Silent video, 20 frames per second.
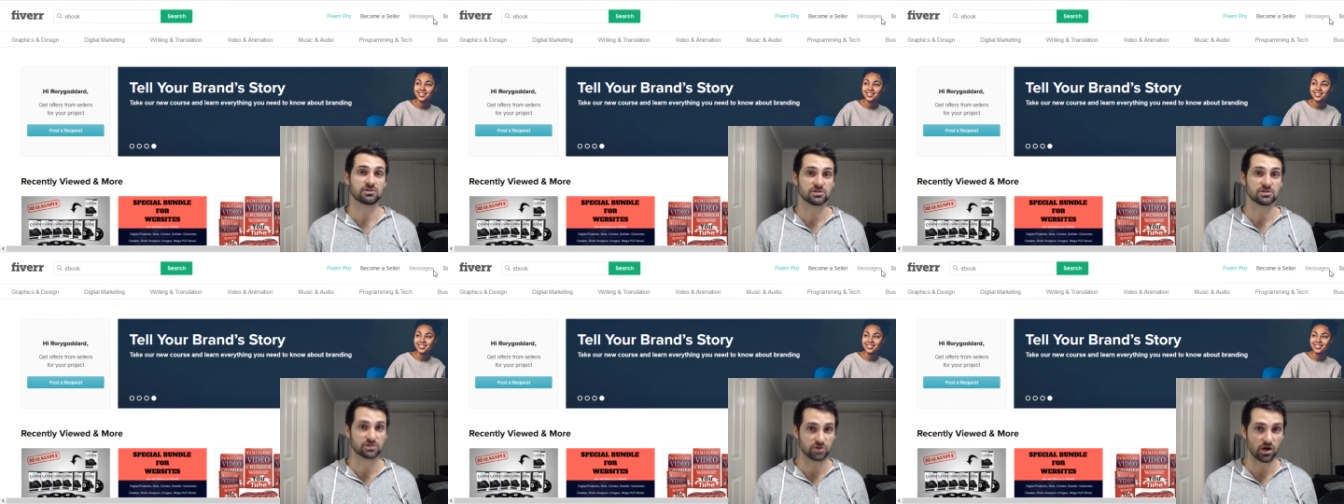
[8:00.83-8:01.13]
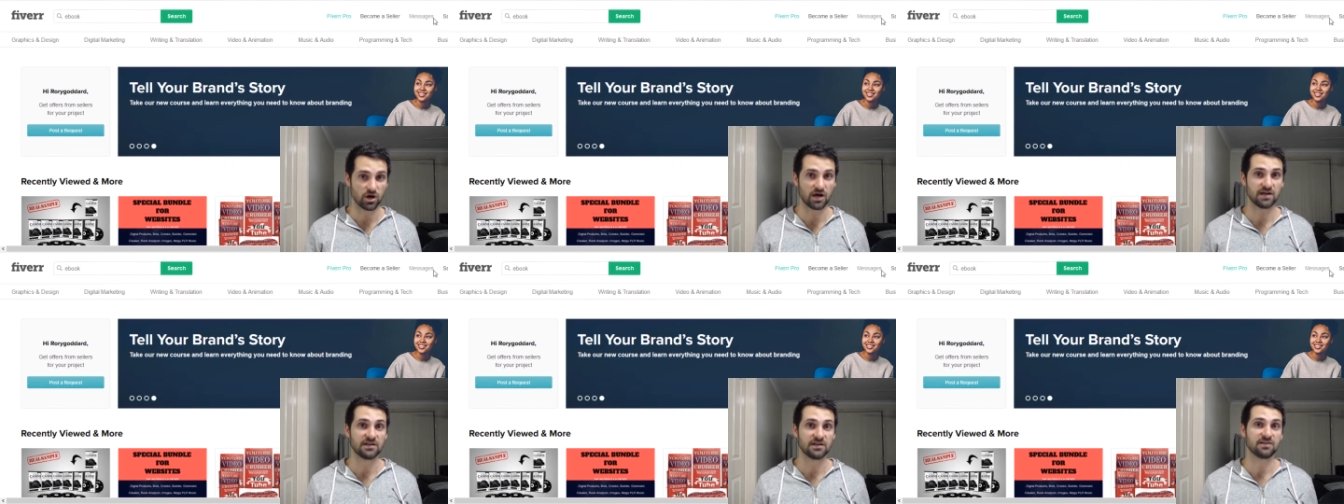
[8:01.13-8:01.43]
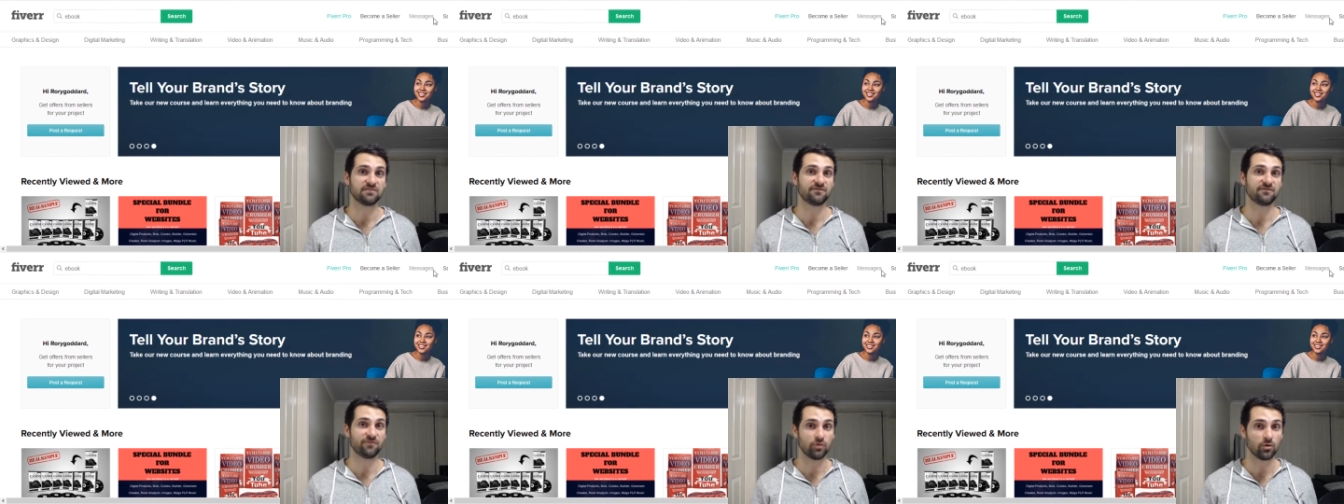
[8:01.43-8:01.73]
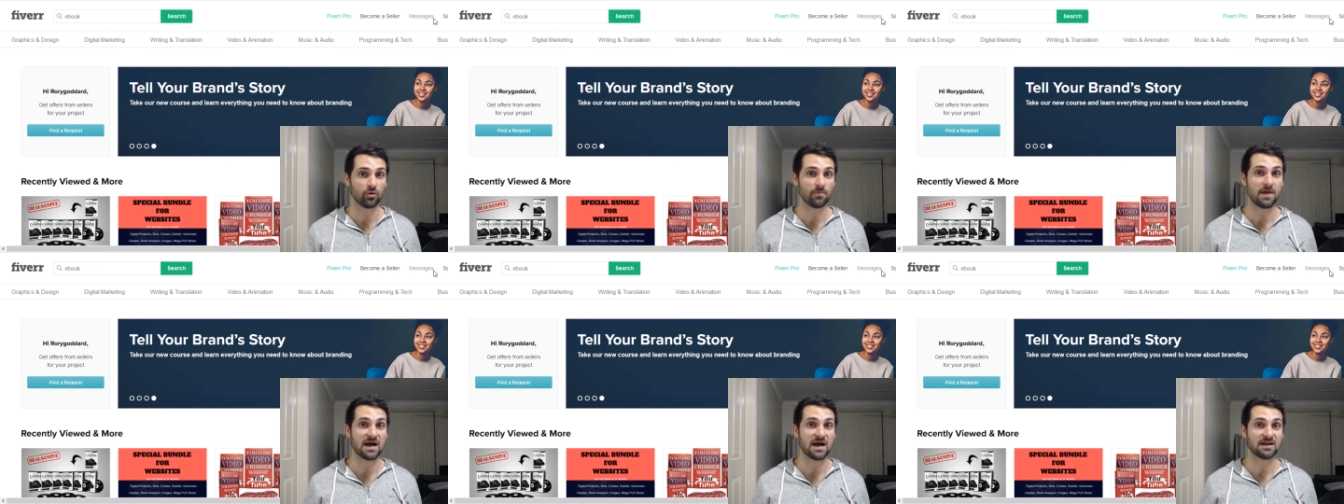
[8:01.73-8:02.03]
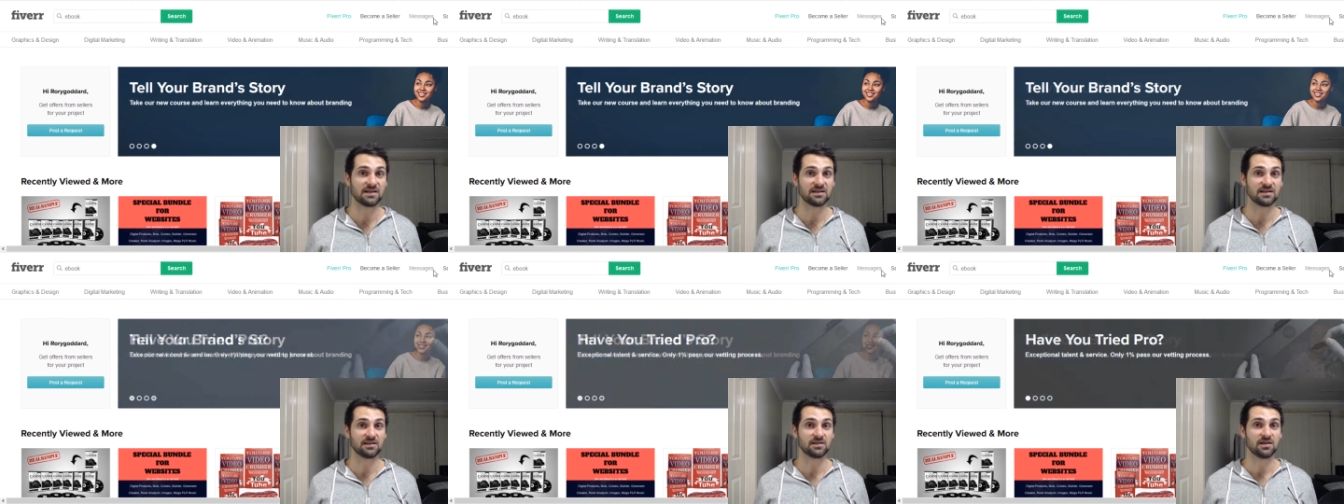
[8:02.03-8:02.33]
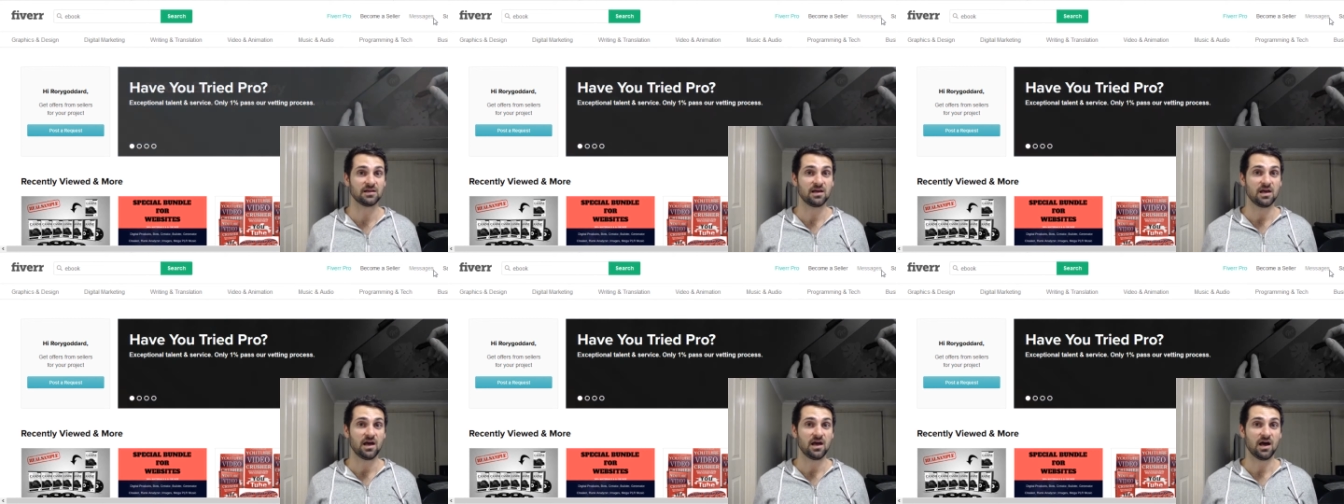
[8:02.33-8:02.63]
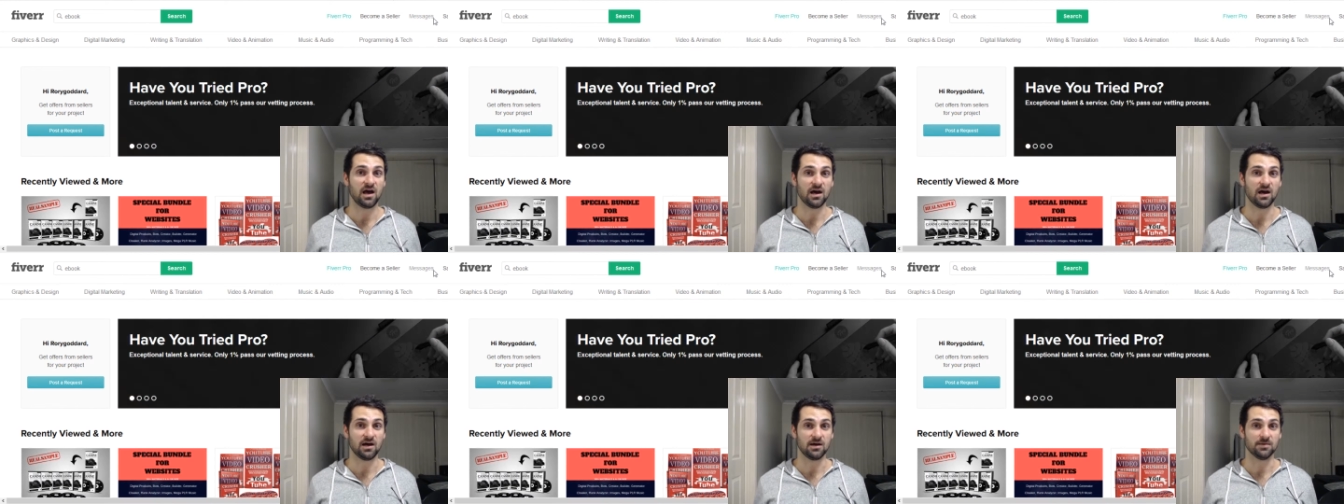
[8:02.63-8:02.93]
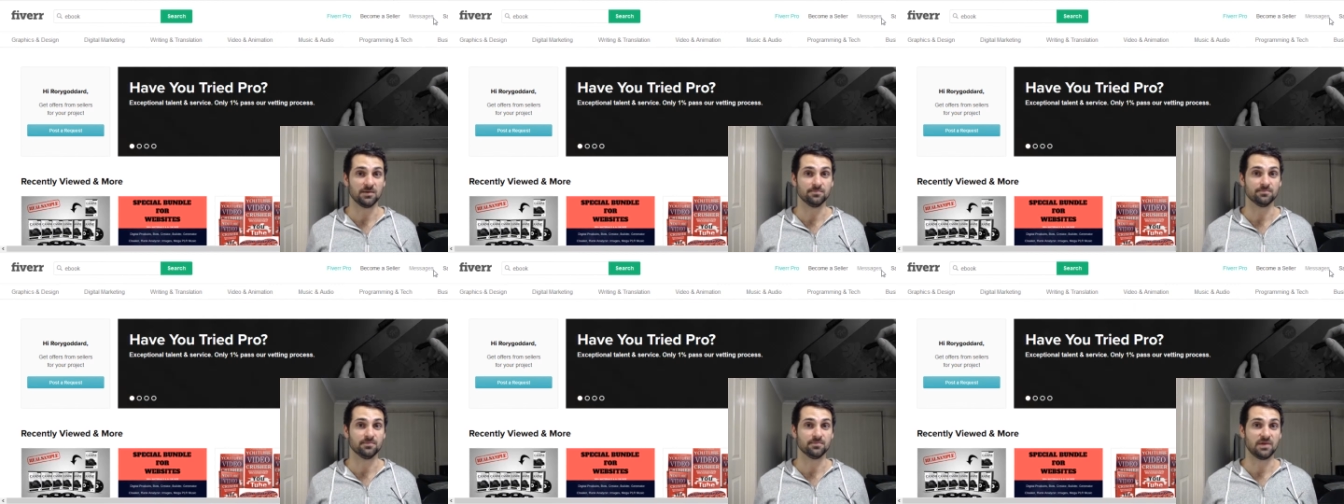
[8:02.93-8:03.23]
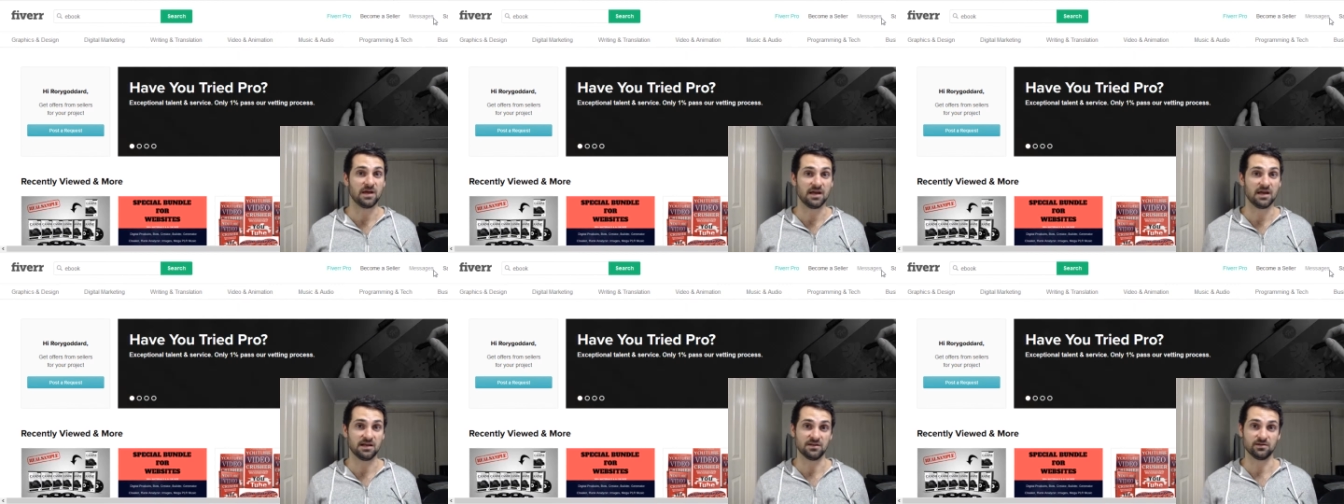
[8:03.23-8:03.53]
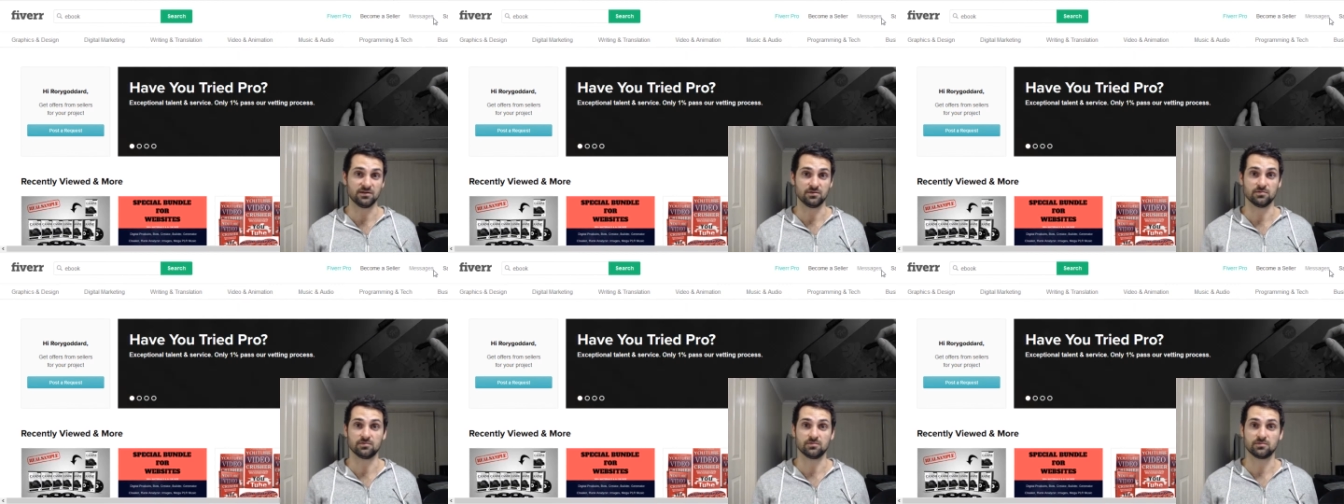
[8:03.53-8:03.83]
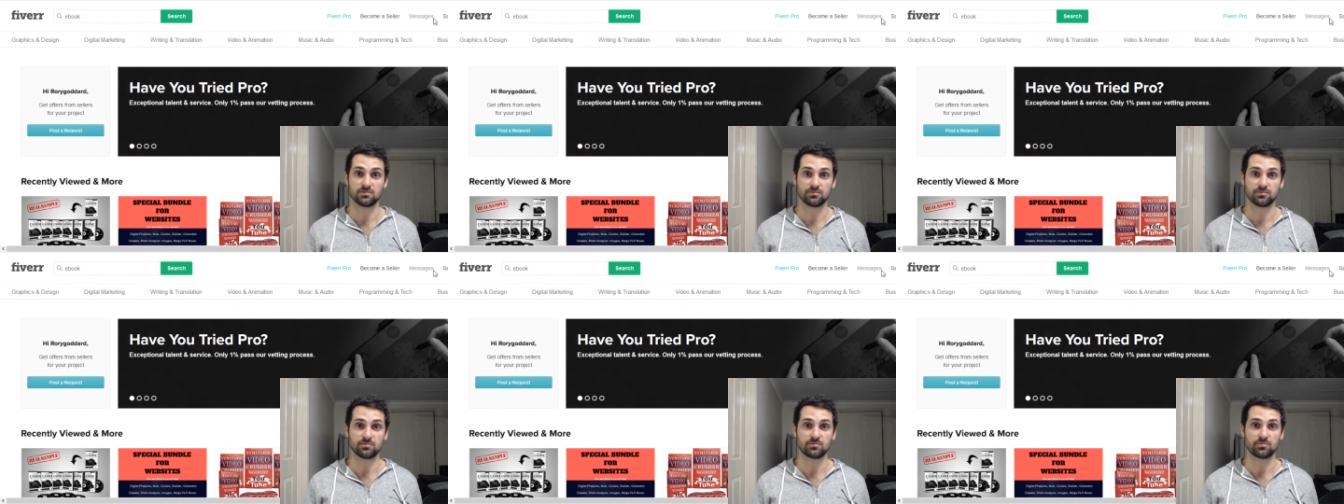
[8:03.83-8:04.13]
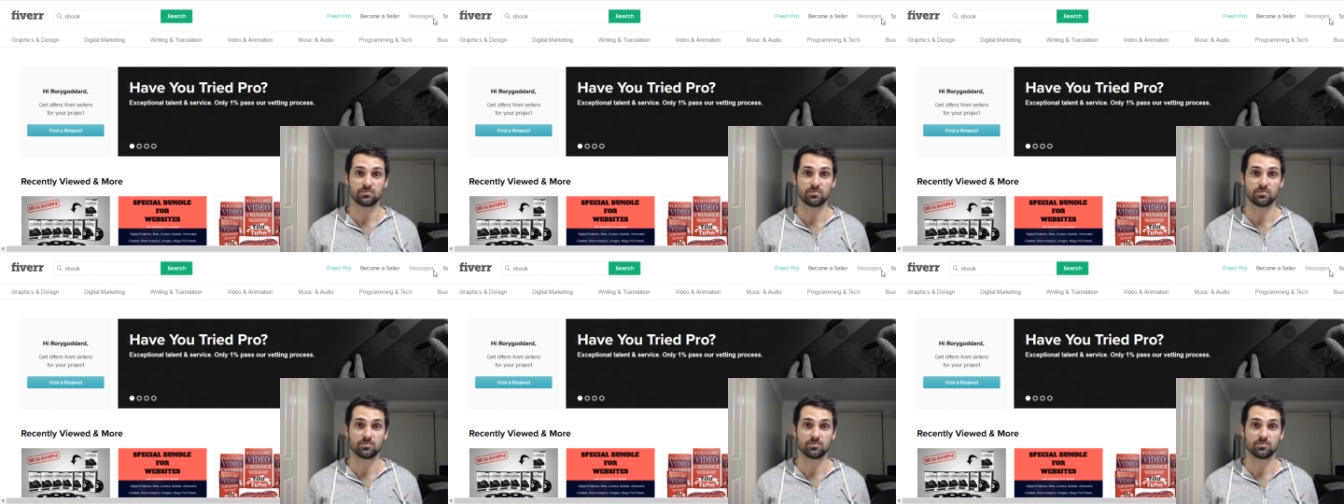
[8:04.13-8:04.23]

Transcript: designing, formatting, and